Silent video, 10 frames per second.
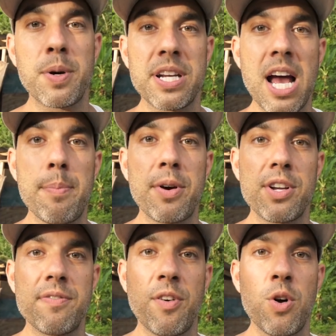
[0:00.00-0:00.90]
put an app on
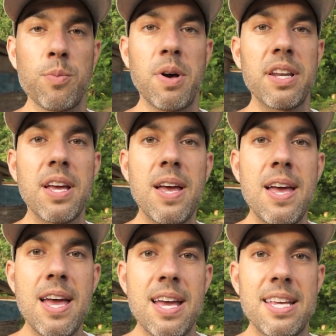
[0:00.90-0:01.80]
your phone, but
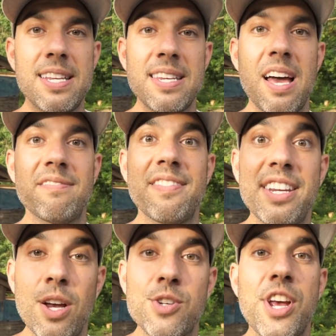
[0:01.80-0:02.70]
it didn't have
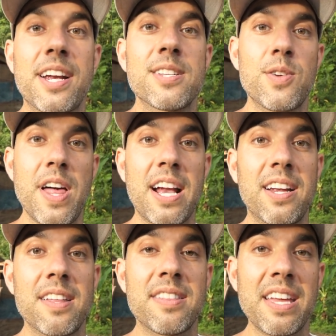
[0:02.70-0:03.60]
video check-ins or that
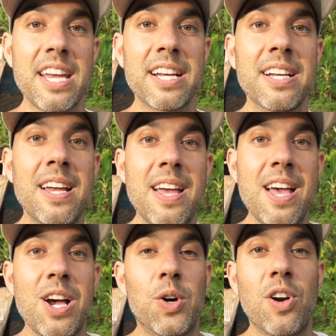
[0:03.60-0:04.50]
kind of thing.
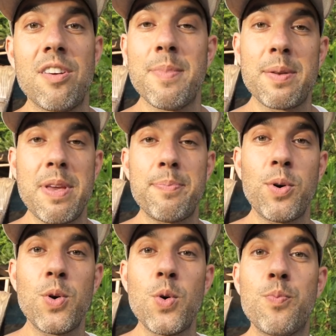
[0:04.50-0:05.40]
Or I've met
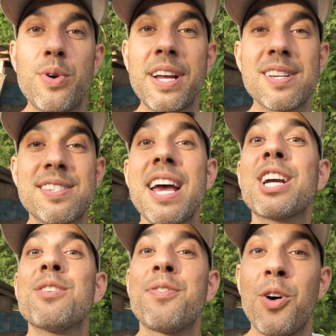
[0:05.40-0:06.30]
people who bring a
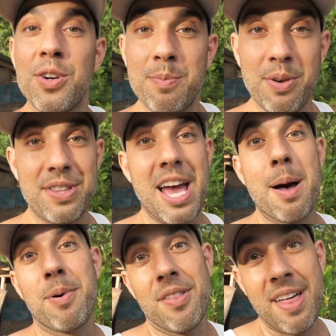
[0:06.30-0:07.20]
second phone and put the
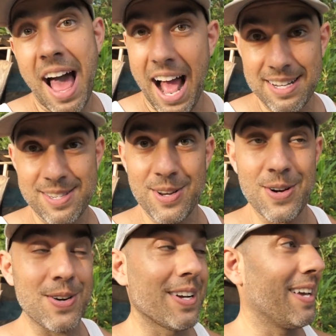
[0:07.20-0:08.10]
app on that.
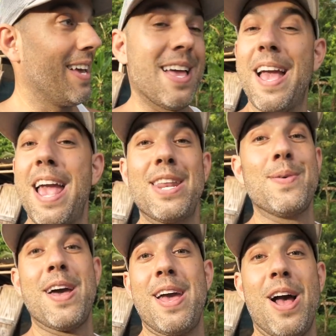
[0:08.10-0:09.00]
So
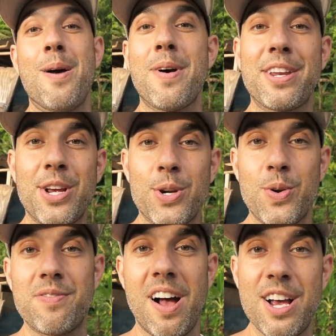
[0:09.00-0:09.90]
anyway, I'm not here
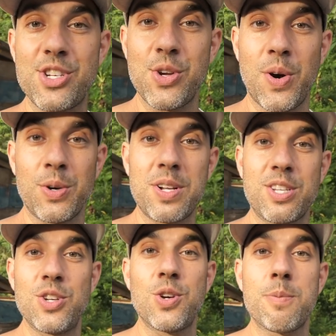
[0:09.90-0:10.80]
to advise you on what
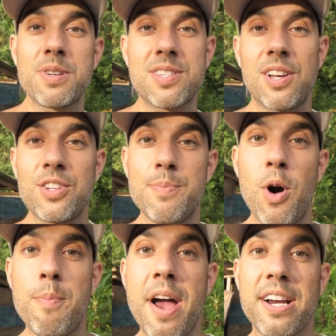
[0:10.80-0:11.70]
to do. I'm just telling you
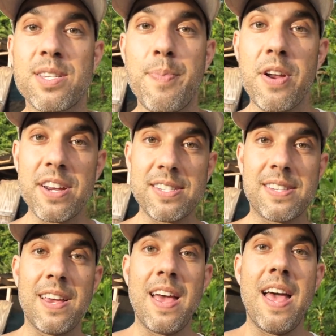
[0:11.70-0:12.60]
about my experience.